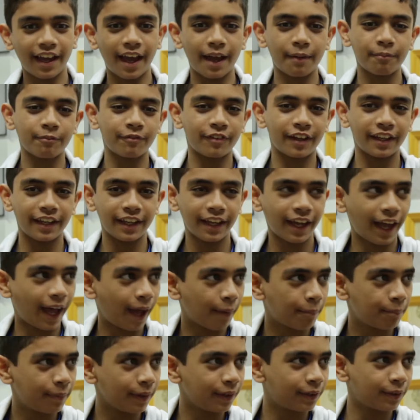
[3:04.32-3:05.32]
I'm very
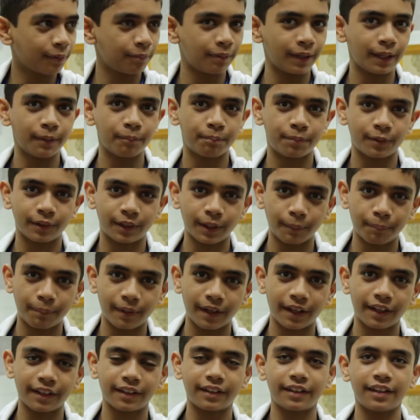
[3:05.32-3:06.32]
happy to be in
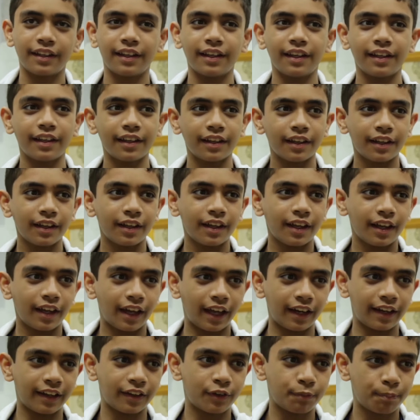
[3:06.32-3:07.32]
Puttaparthi,
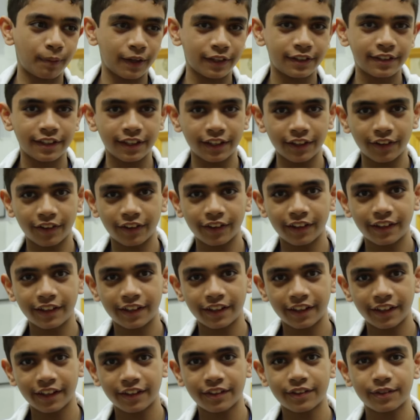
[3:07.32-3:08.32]
and especially on
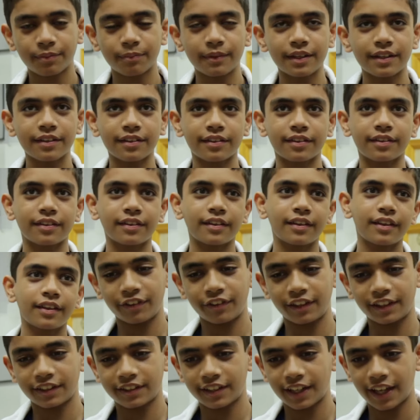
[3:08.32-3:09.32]
Christmas.
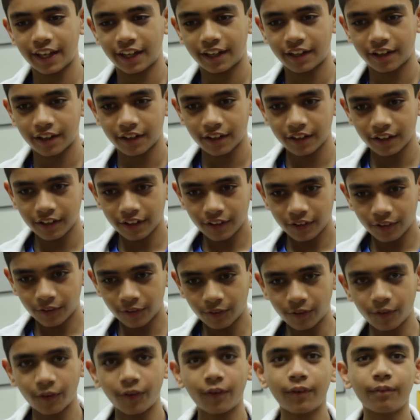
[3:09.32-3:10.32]
Feels like
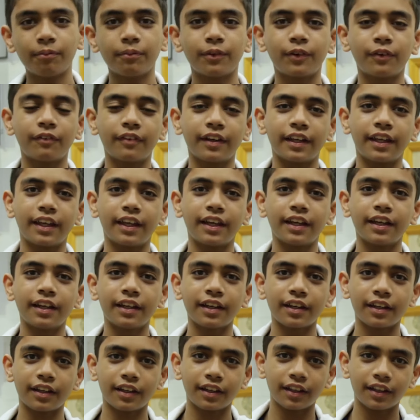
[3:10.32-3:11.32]
home over here.